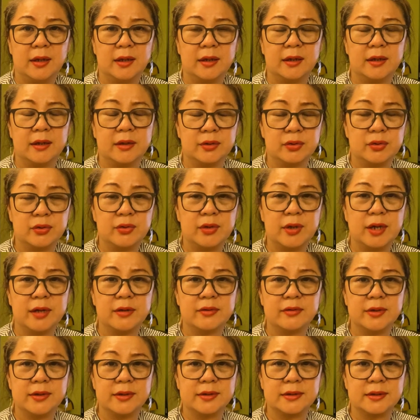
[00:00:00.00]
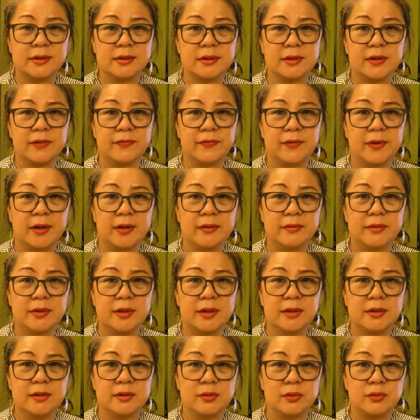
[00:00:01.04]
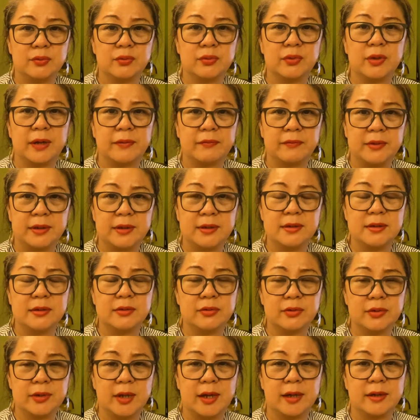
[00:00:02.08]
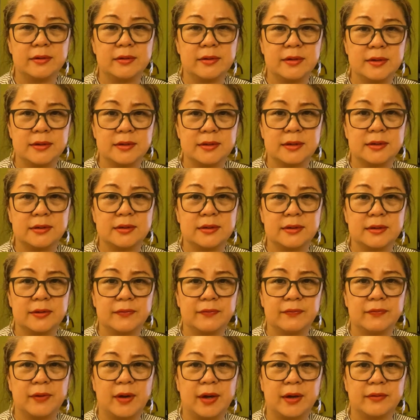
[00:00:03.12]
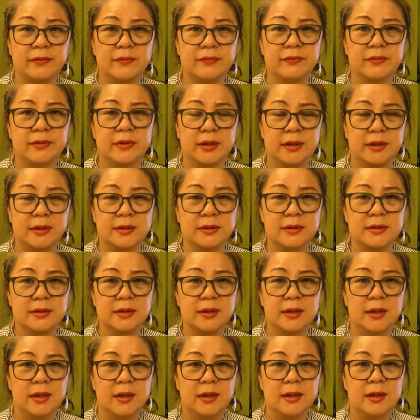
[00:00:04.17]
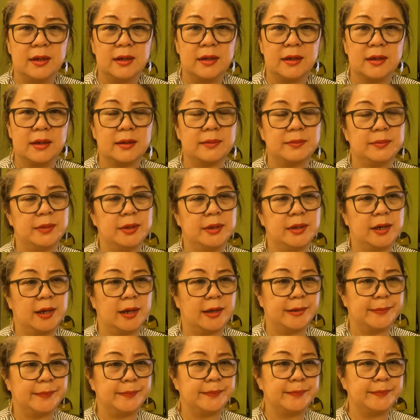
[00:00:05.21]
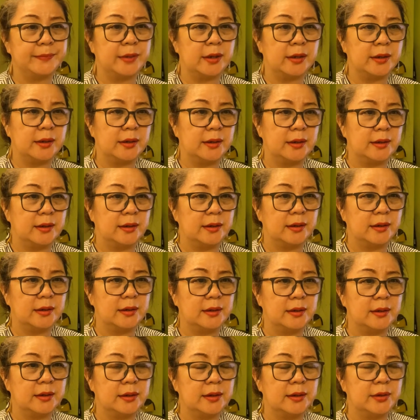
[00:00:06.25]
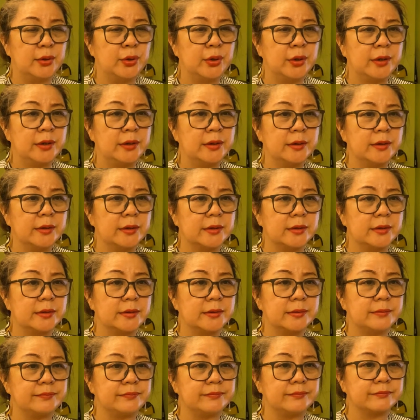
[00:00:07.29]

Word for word: in 365 days, you would have learned 365 things. Like me, I'm uh, learning um,